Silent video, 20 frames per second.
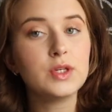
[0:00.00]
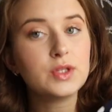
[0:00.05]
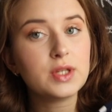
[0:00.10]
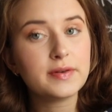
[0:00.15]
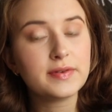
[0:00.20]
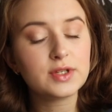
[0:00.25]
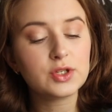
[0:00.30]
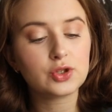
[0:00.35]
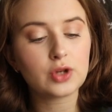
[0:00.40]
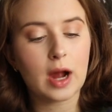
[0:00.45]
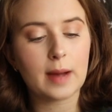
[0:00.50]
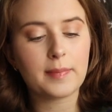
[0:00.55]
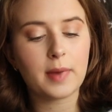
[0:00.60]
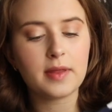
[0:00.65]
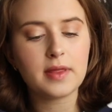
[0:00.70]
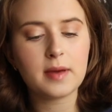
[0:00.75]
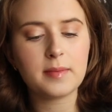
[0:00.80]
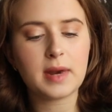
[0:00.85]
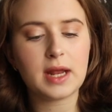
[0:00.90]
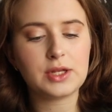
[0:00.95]
used to have a strap
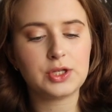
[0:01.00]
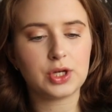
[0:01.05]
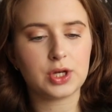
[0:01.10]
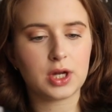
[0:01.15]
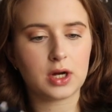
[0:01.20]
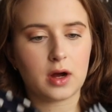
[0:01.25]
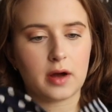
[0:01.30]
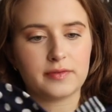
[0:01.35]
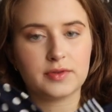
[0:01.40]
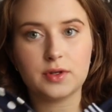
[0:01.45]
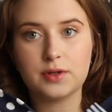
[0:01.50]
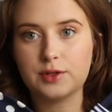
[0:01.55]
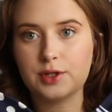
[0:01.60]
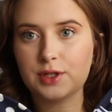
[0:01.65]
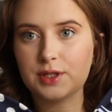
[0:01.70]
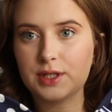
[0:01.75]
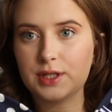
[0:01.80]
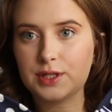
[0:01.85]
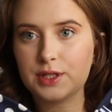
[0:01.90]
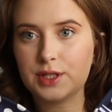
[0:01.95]
on them, but I took it off, so it's
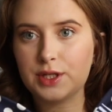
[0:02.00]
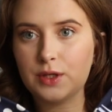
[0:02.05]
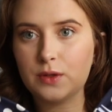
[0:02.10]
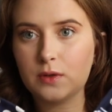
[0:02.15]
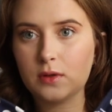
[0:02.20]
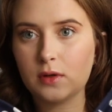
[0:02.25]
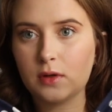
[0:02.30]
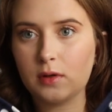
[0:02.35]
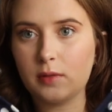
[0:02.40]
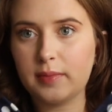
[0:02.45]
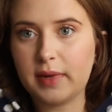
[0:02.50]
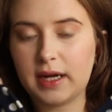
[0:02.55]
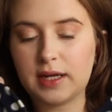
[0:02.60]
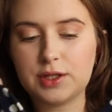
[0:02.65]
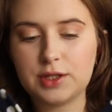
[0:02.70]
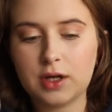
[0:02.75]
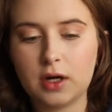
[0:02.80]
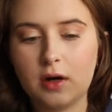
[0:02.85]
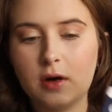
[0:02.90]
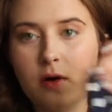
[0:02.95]
just this cute little
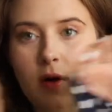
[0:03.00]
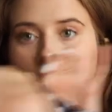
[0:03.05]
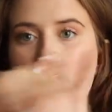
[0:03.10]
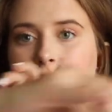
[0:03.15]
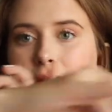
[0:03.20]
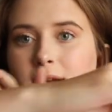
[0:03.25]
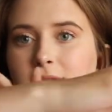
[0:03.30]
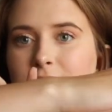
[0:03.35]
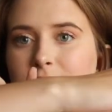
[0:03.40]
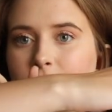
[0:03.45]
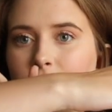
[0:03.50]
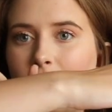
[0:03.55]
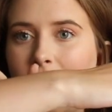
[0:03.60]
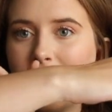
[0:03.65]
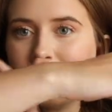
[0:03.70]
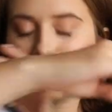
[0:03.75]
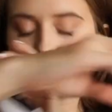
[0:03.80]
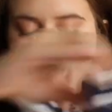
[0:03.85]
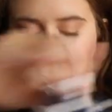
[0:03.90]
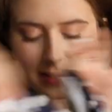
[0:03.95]
bandeau. So
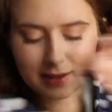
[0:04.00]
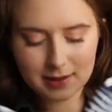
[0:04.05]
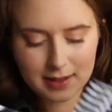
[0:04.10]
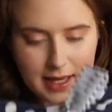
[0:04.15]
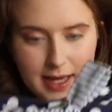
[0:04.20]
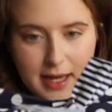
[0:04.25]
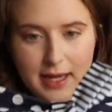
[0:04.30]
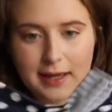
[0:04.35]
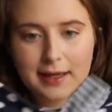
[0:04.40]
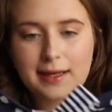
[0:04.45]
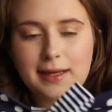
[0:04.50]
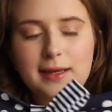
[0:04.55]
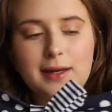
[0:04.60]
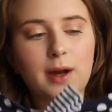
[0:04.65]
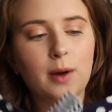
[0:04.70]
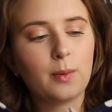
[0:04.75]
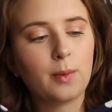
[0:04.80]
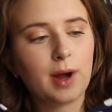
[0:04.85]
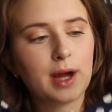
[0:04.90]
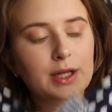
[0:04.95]
I just think, you
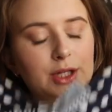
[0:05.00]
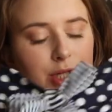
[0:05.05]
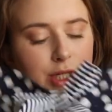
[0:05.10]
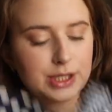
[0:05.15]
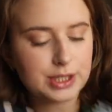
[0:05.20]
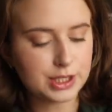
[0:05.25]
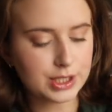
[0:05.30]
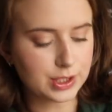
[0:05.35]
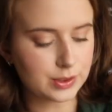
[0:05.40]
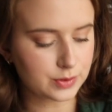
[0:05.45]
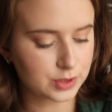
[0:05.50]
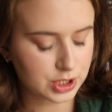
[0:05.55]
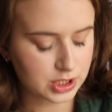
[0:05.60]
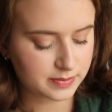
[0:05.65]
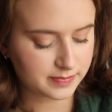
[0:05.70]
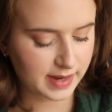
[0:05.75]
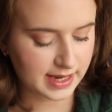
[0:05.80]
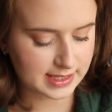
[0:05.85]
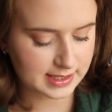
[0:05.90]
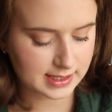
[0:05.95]
know what, she's cute, she's
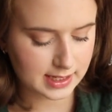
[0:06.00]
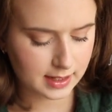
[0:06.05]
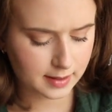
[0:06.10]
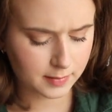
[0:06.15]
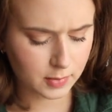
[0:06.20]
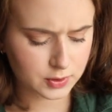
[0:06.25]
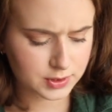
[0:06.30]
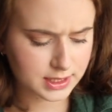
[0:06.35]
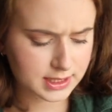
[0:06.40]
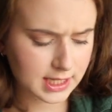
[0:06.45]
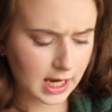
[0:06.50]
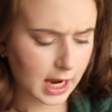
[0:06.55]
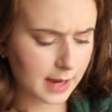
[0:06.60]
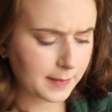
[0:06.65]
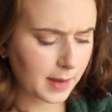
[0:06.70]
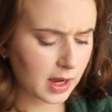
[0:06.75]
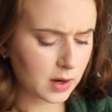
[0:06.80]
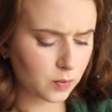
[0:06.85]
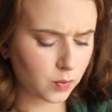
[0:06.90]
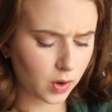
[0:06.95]
basic. Most of the
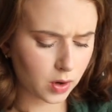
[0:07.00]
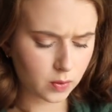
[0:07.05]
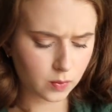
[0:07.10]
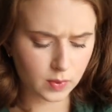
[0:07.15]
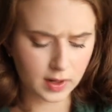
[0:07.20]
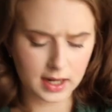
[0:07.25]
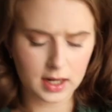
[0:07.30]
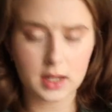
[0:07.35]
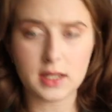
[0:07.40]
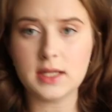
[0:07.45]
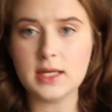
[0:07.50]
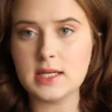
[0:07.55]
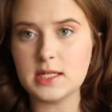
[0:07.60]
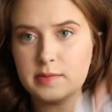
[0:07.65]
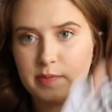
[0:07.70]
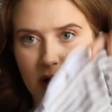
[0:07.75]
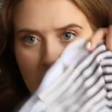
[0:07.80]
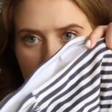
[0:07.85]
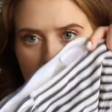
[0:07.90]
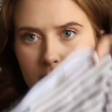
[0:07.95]
time I won't wear these
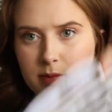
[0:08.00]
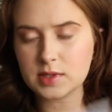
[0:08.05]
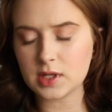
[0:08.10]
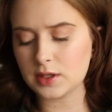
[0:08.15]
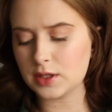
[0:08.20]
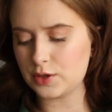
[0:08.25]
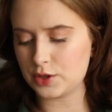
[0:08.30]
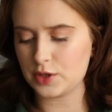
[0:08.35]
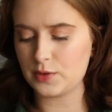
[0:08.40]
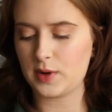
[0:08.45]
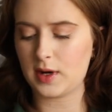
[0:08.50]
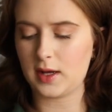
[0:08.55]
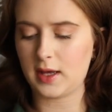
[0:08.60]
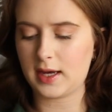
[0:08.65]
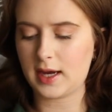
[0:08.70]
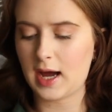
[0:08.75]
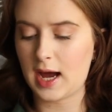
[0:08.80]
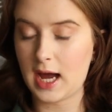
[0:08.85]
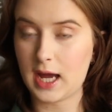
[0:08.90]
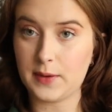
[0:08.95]
bottoms. I'll usually wear
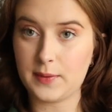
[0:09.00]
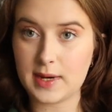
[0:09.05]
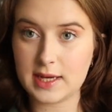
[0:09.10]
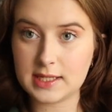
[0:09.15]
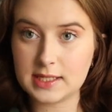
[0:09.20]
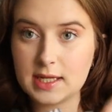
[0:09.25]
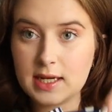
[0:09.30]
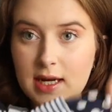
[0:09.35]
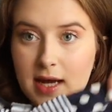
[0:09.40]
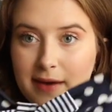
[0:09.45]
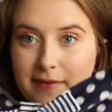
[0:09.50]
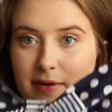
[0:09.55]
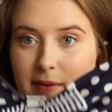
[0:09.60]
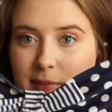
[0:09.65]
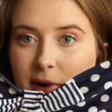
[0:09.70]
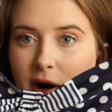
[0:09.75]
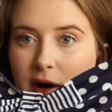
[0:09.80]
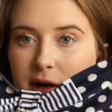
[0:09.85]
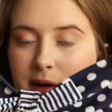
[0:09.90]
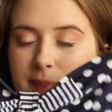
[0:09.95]
like a high-waisted navy
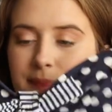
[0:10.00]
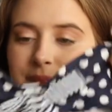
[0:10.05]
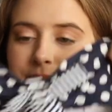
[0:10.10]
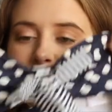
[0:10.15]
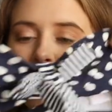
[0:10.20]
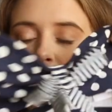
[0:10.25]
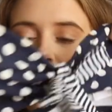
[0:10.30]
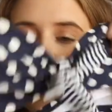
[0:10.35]
bottom,